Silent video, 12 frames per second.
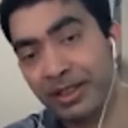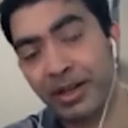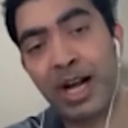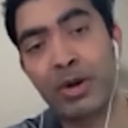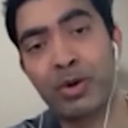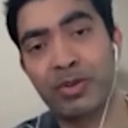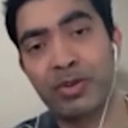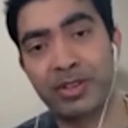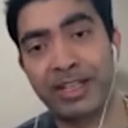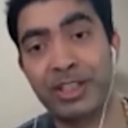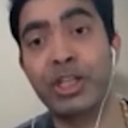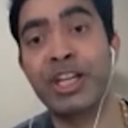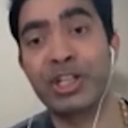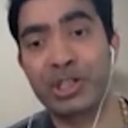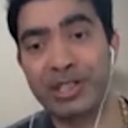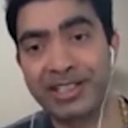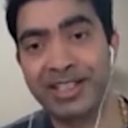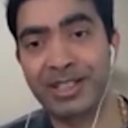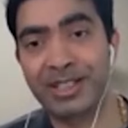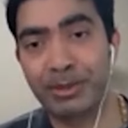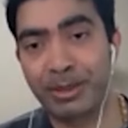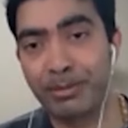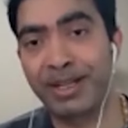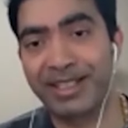how our educational system
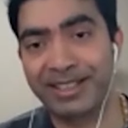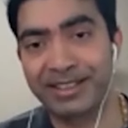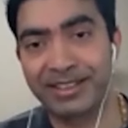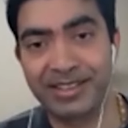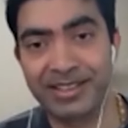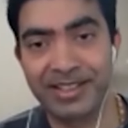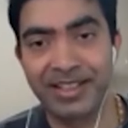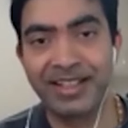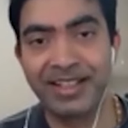in Bharat is.